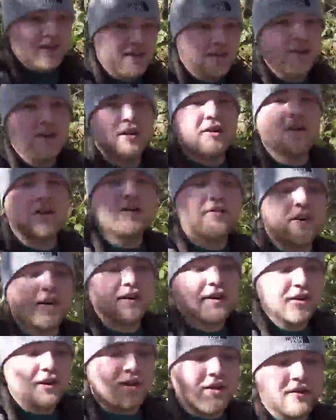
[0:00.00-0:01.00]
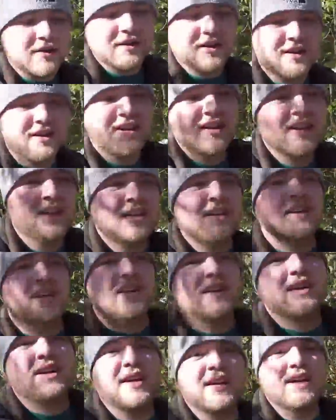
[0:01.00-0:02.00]
you know, fairly long,
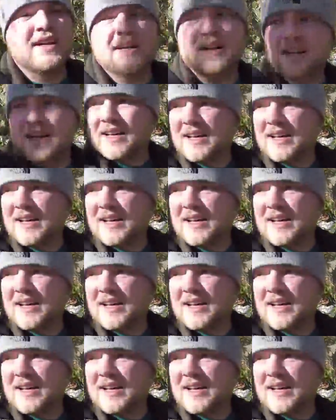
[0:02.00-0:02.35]
and